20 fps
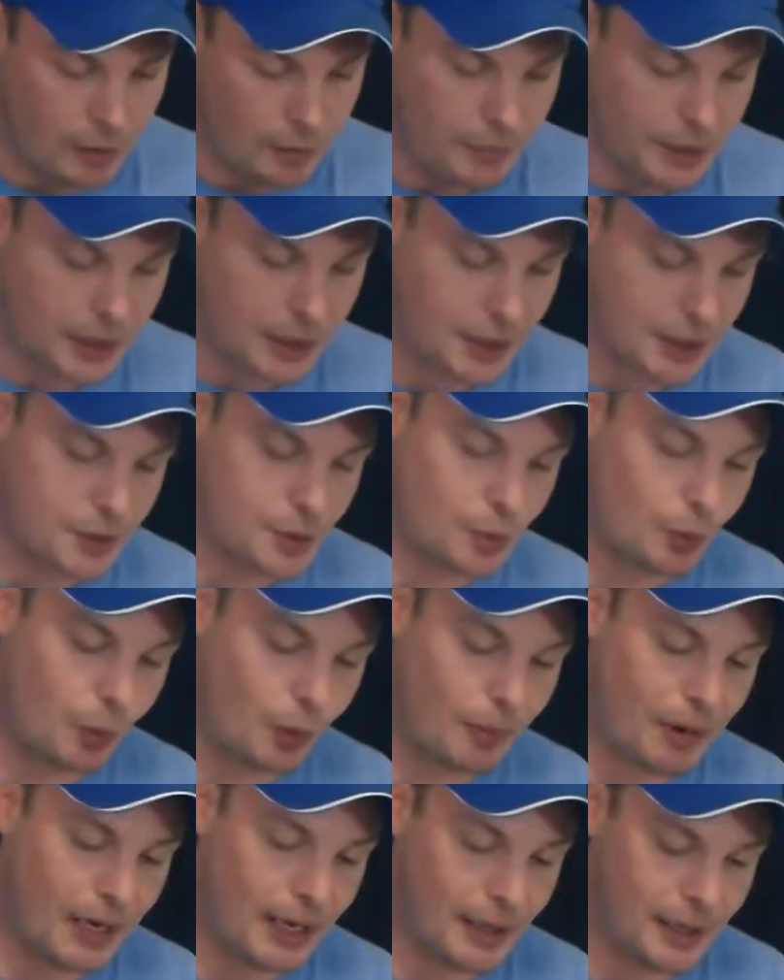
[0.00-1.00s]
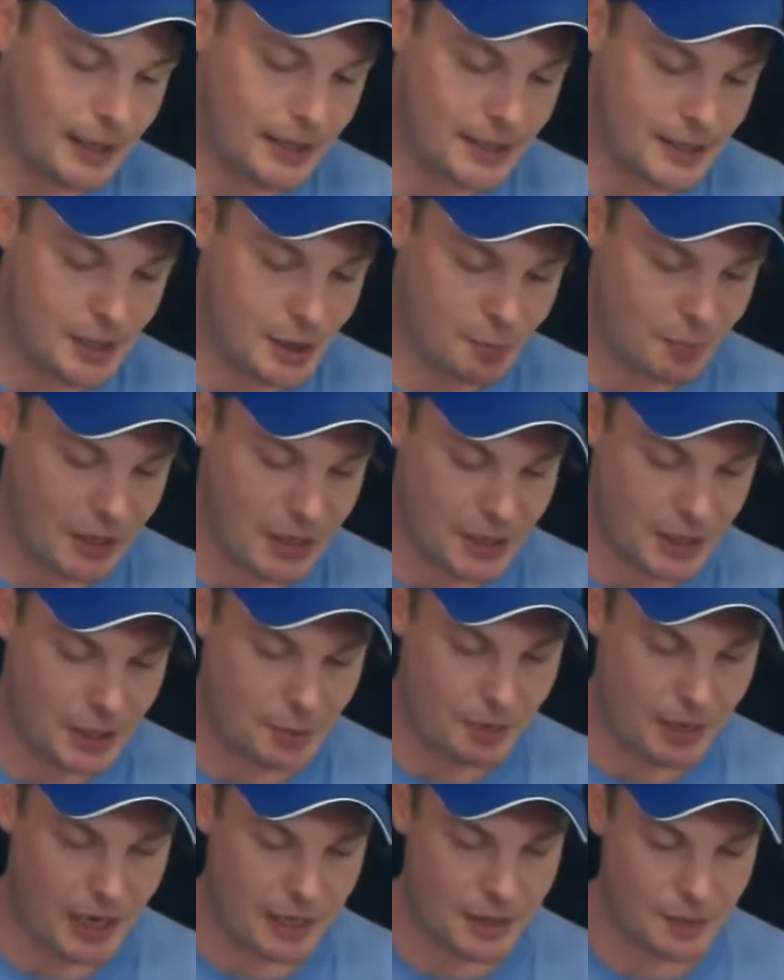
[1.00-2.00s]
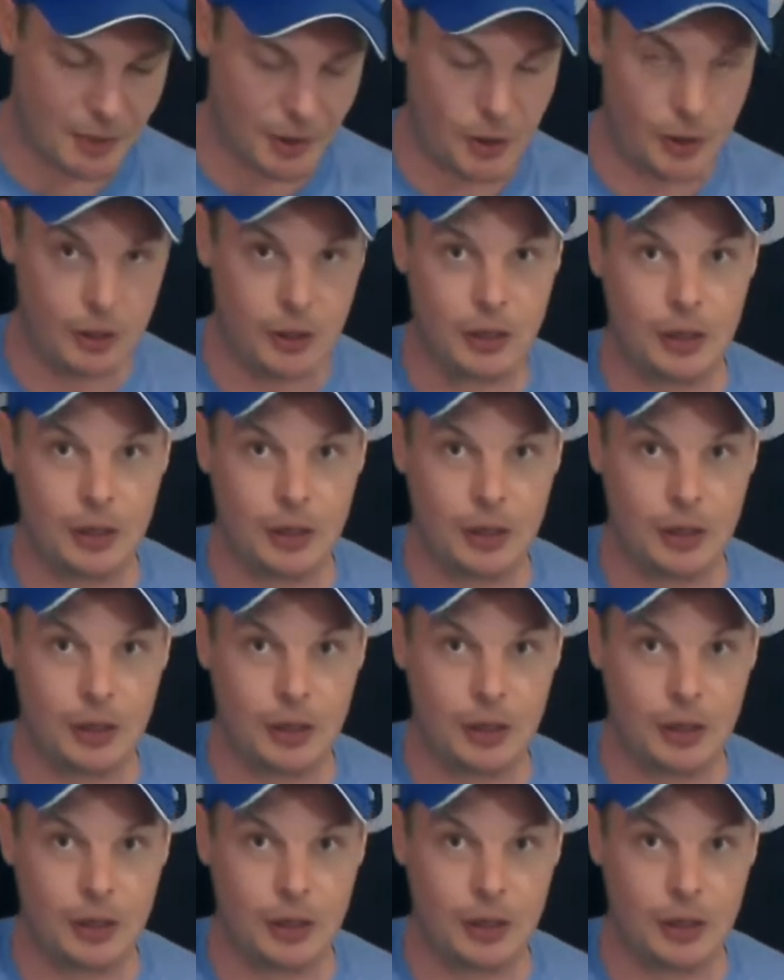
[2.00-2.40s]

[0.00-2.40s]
because we're making this as spicy as possible.